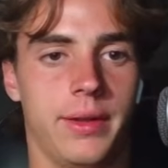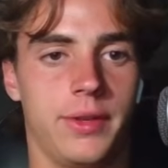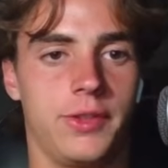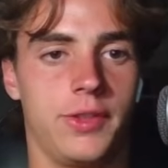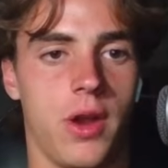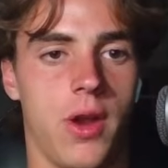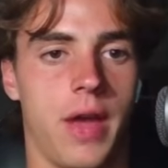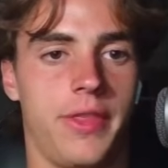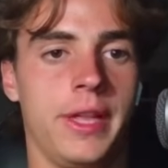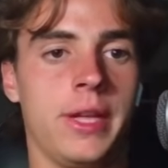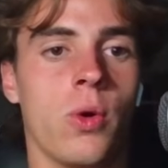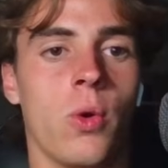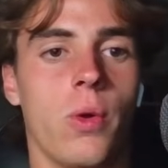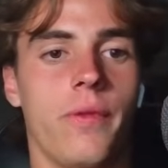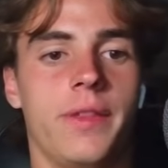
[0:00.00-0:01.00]
So I
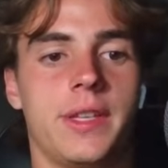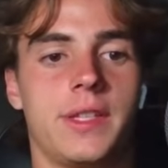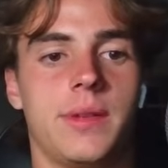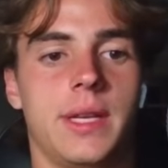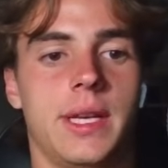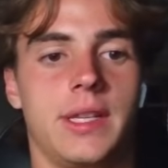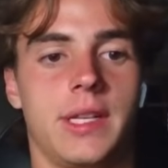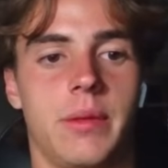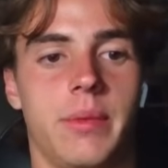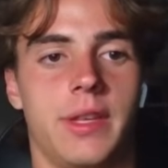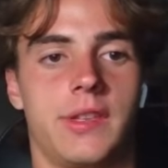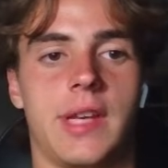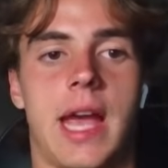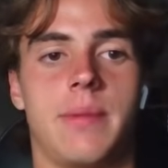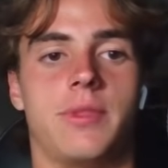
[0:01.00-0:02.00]
think all of this is going to be the
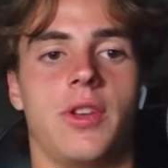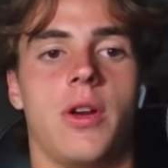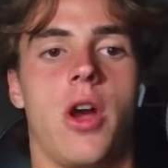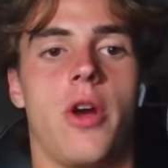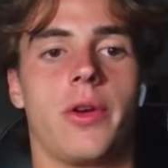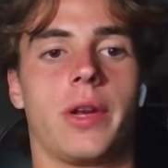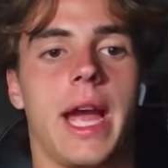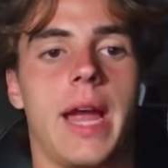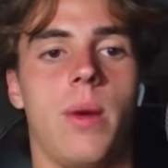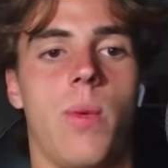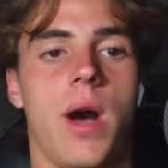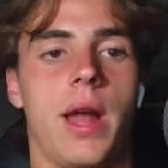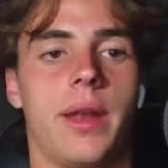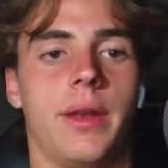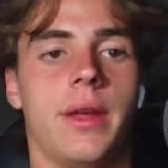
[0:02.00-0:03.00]
same. So OK
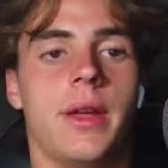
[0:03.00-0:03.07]
1,